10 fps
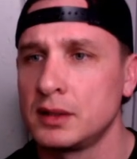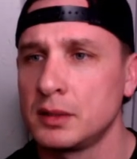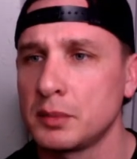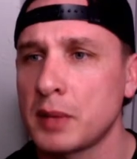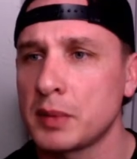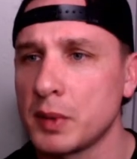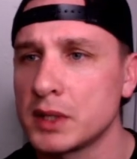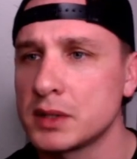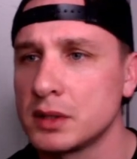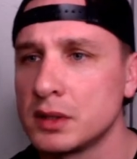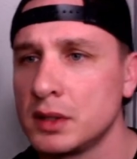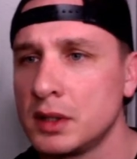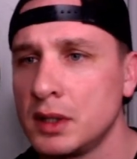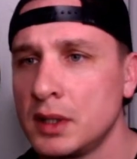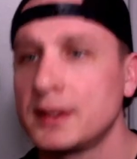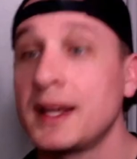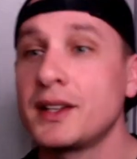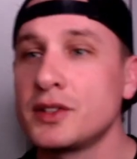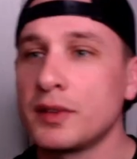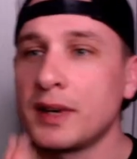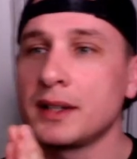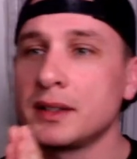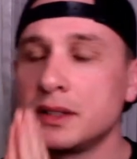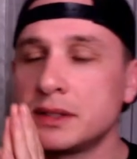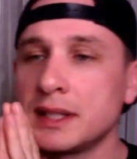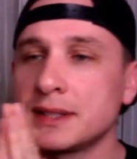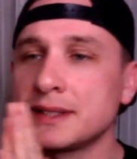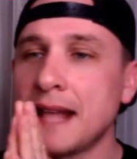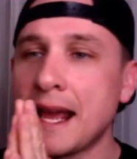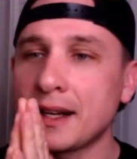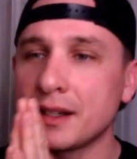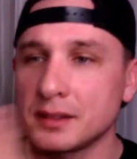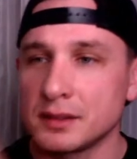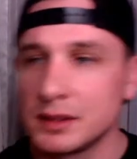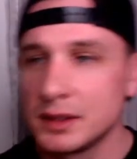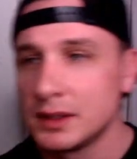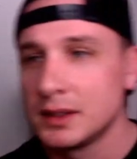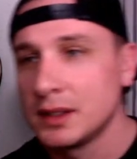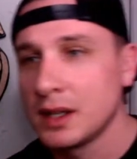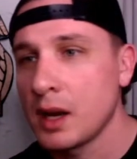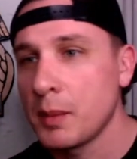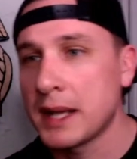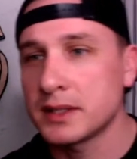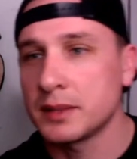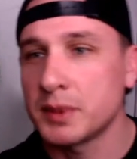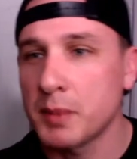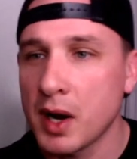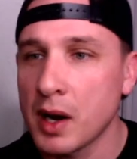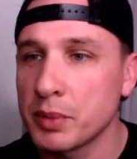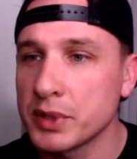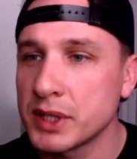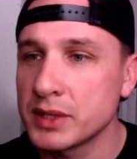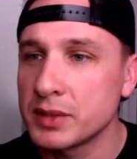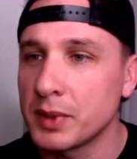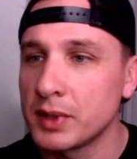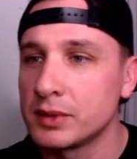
Probably was. Thank you, Jovan. He said a snack. I'll buy something tomorrow. I appreciate you, bro.